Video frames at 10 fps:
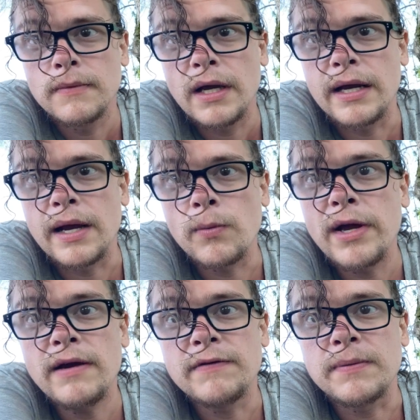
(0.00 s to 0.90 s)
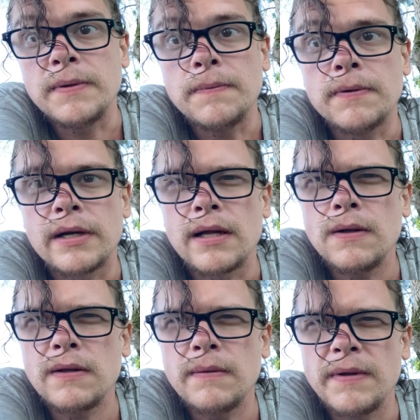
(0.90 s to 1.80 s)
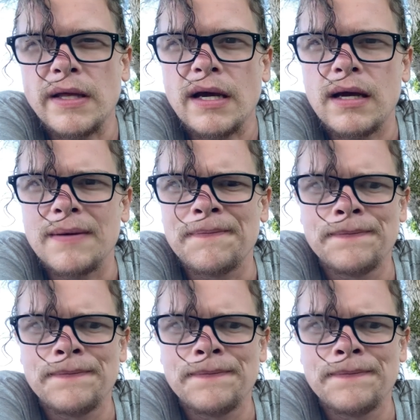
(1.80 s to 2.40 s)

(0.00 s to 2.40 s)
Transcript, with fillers: and I waved at people and I looked them in the eye.